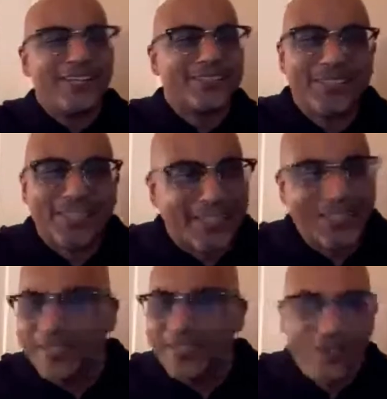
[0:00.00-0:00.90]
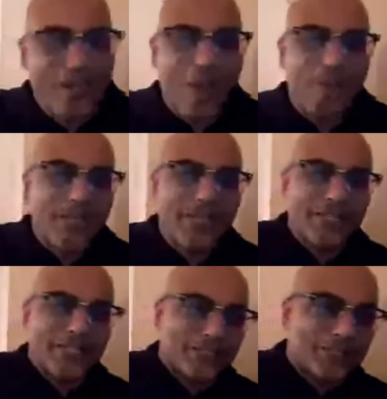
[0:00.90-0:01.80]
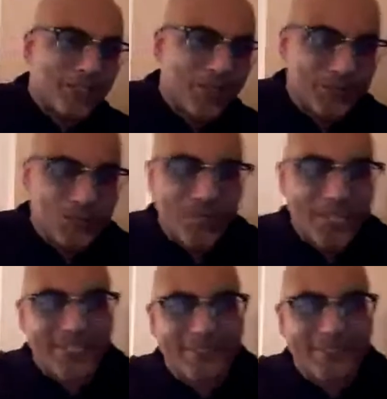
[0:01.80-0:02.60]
See, I'm gonna hit licks along the way.